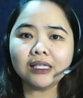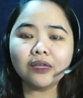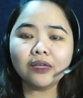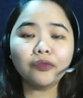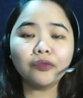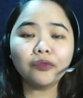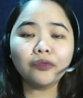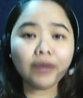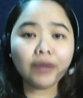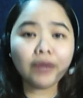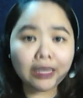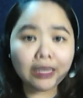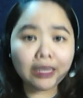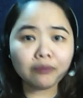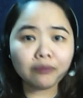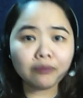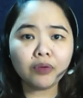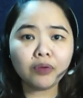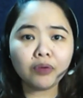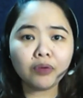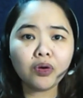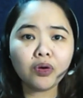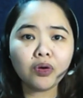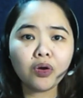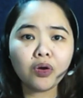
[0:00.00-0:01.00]
a frame
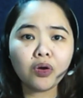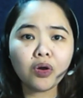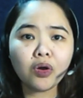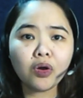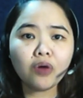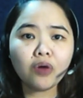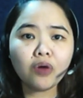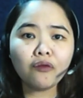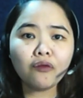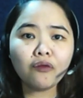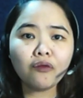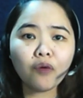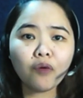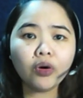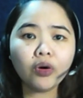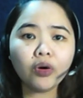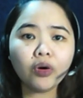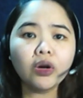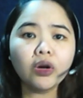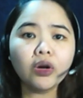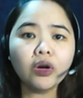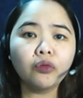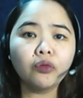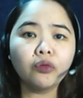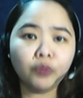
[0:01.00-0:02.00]

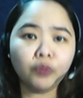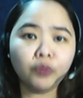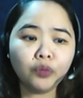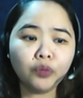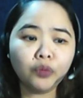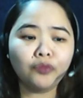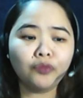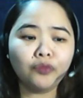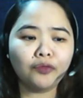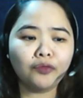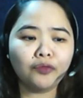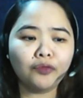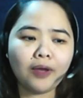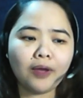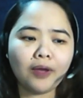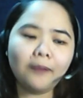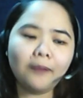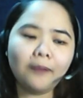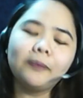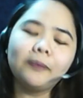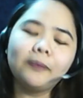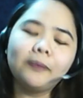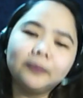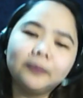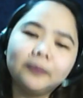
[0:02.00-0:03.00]
for roof.
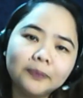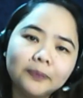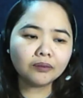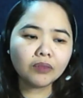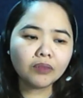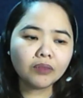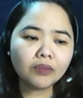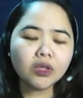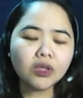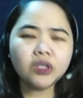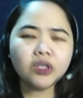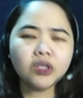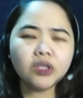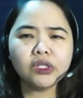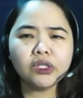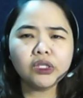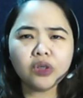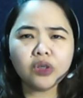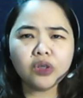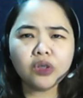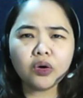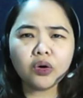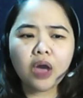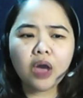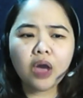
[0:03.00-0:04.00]

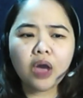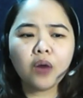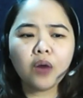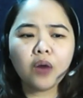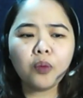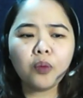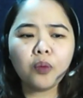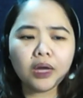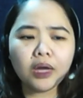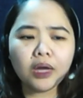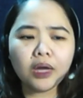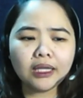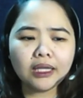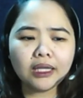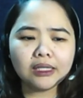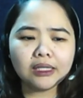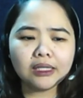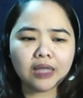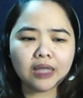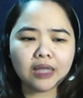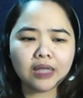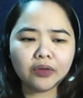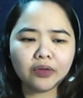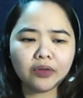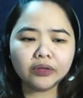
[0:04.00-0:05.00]
So what is
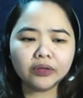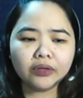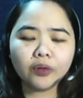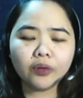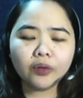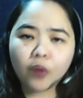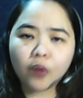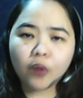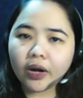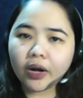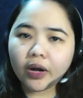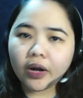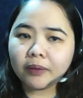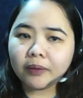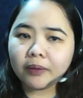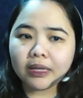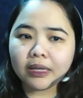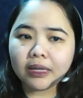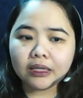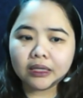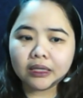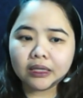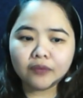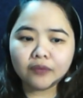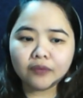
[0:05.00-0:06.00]
now the
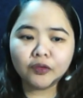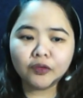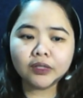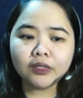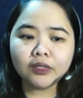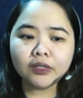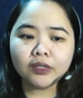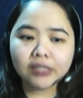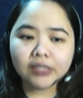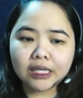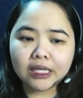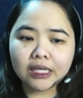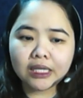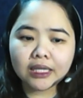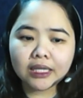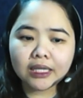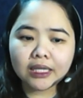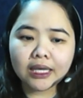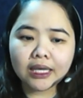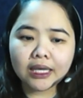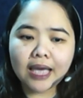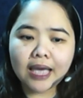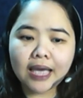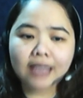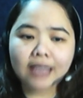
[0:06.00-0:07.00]
requirement if your
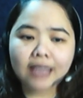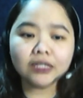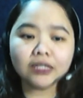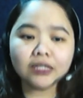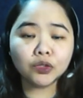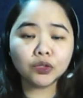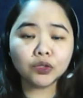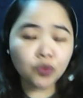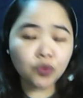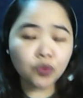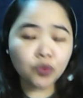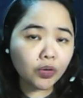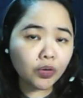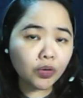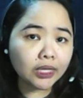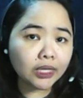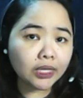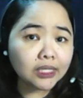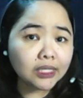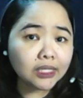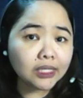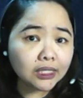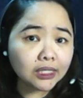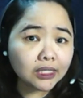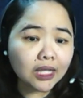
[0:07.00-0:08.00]
ceiling has a
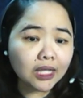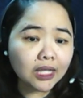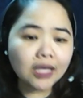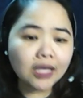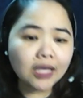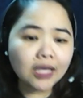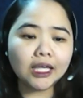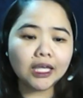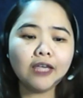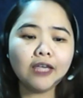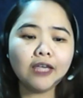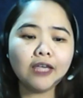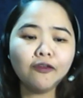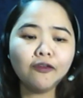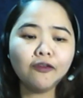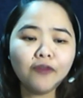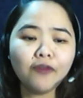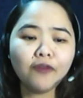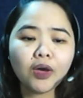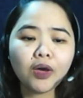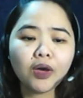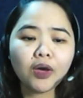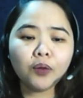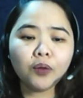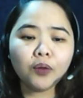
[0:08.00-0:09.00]
joist? If
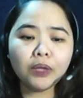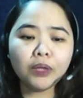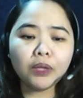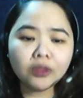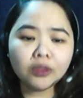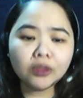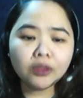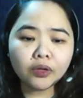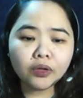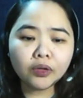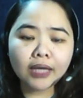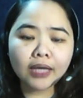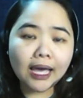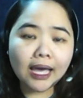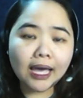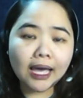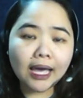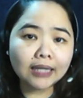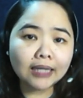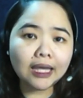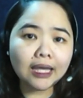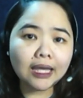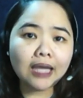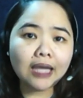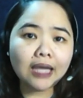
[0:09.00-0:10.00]
we look
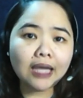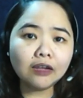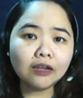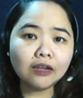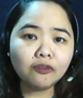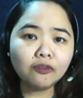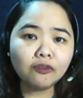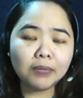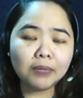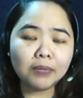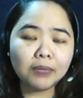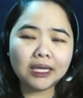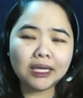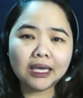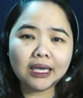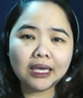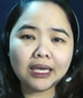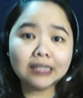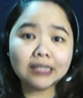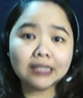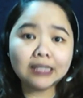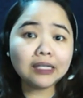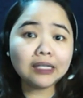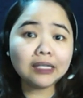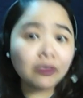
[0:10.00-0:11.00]
at NFPA
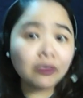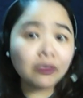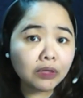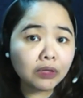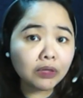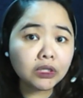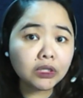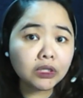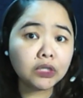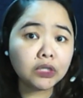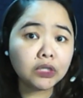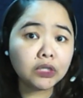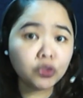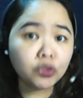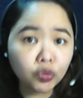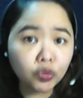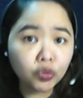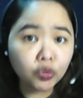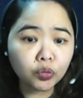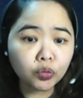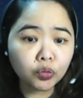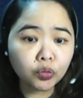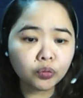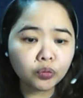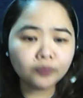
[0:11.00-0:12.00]

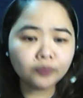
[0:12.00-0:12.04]
72,